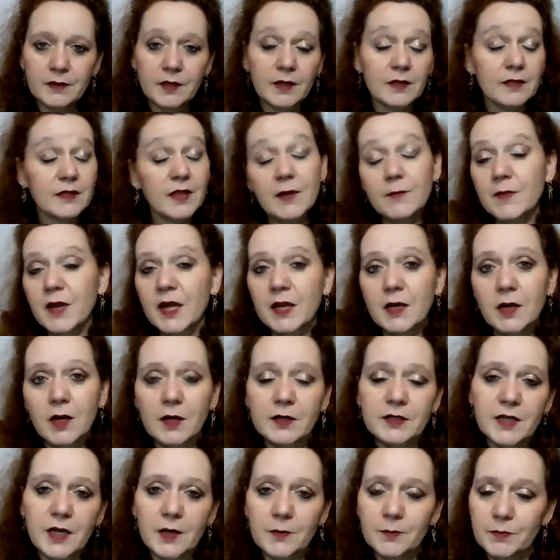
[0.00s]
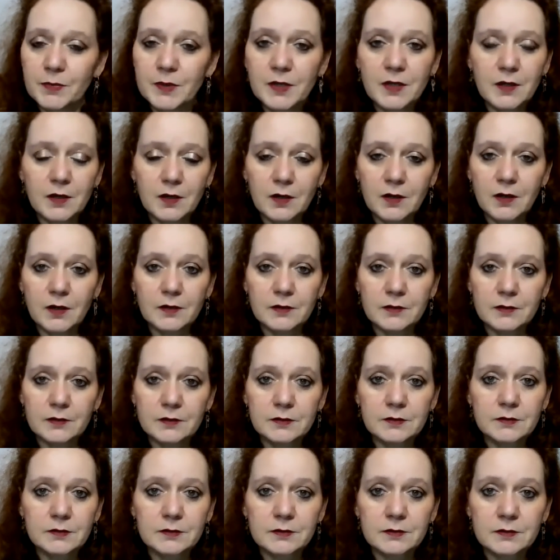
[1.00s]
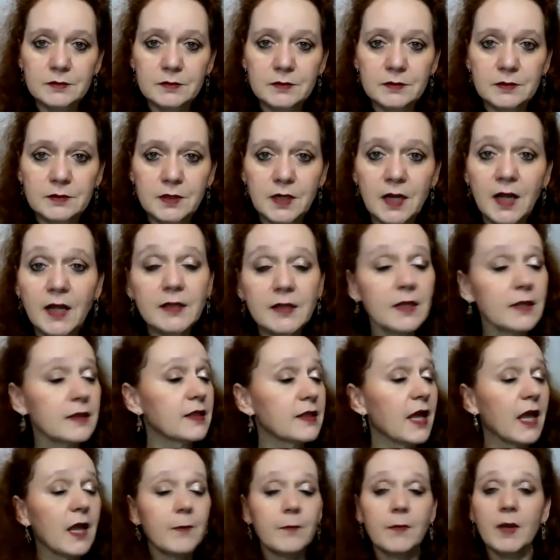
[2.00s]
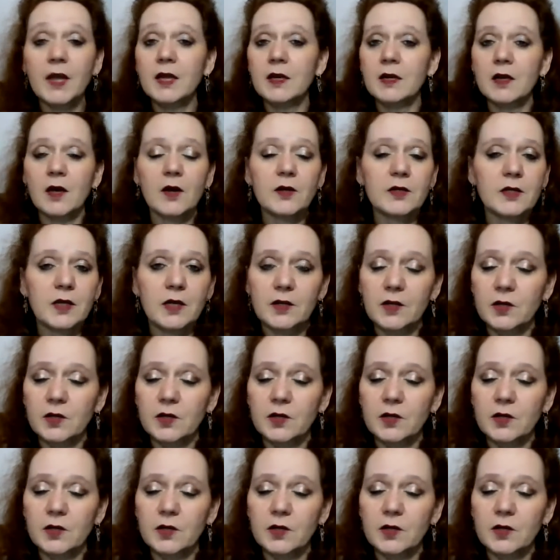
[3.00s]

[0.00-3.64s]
that they may not yet be on, that they may not